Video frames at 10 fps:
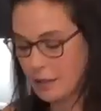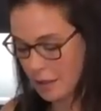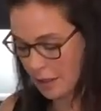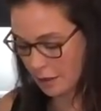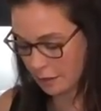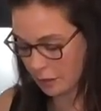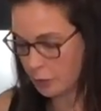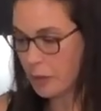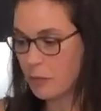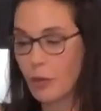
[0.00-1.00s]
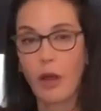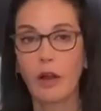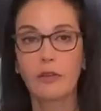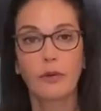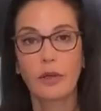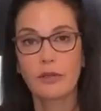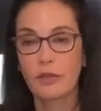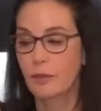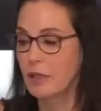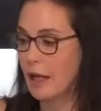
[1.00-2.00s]
it needed a little bit more olive oil,
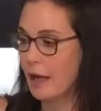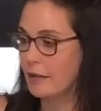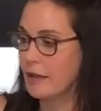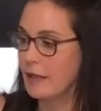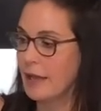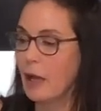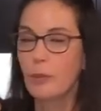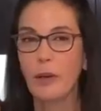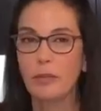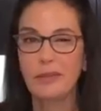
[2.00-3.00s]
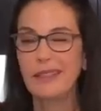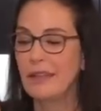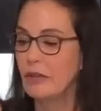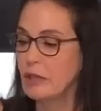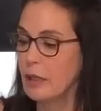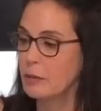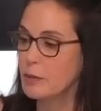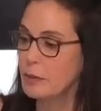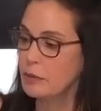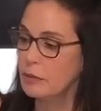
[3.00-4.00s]
so I'm going to add that now, probably another
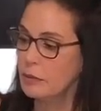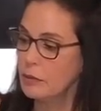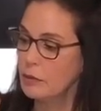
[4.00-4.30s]
tablespoon.